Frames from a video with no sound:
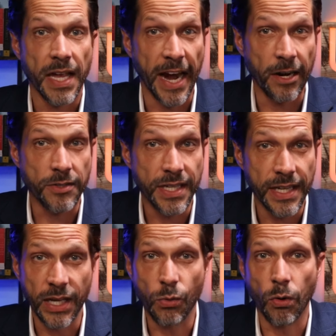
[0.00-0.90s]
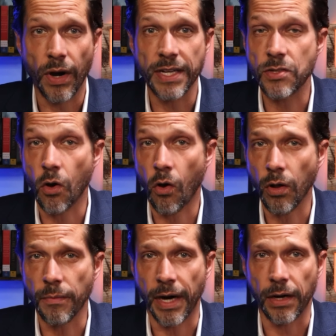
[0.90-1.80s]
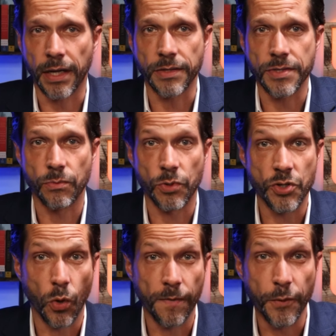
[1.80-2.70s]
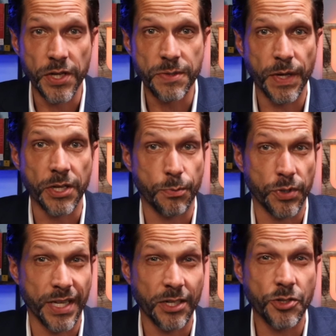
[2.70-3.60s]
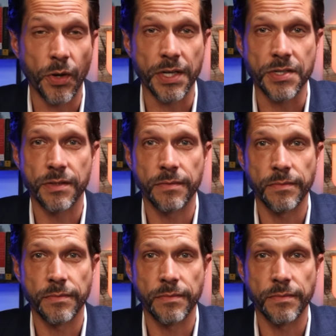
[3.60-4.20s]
guarantee equal rights to all Americans, restore free speech, protect choice,